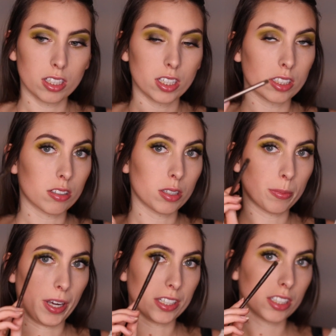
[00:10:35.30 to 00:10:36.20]
And then going
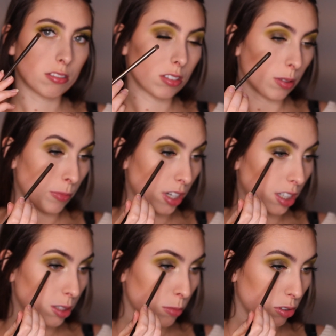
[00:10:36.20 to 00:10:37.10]
back in with
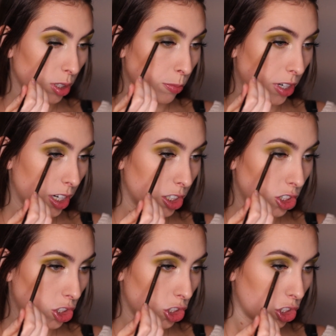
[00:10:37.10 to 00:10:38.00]
my smoky brush,
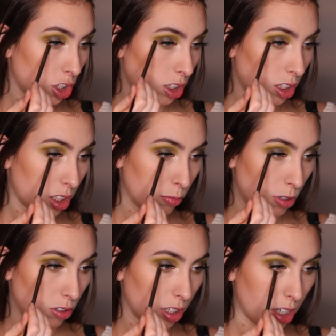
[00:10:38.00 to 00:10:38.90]
just
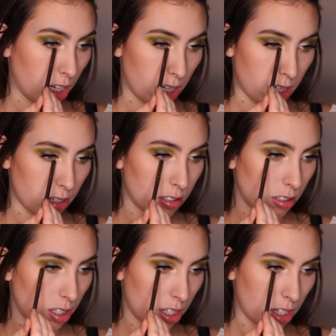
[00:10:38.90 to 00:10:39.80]
smoking that out.